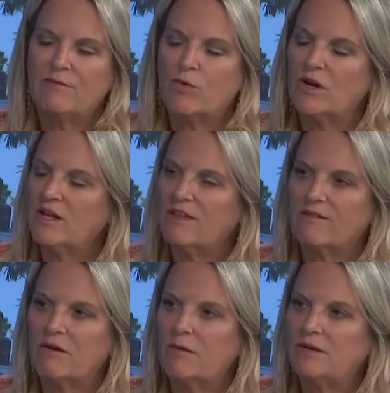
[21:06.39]
We're going to get
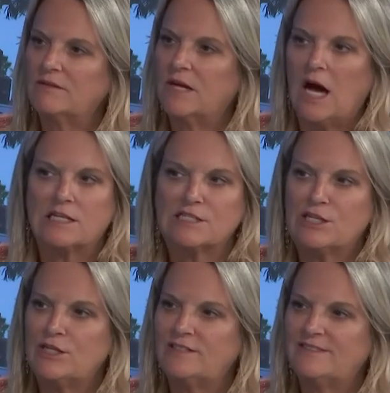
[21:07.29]
through it. God yeah. is
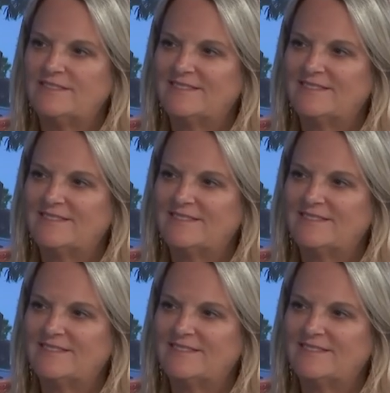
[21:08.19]
good.